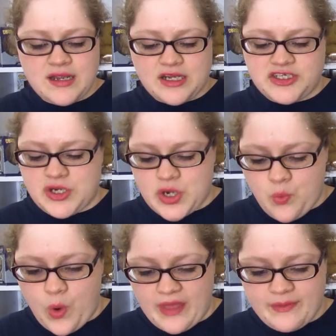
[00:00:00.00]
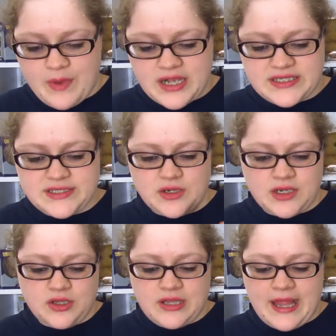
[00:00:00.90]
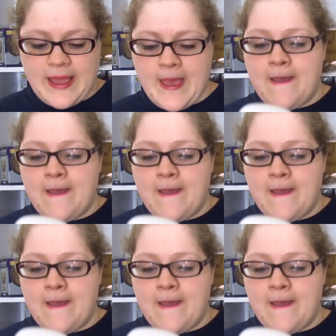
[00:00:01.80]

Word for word: because you don't know what the boxes are going to look like.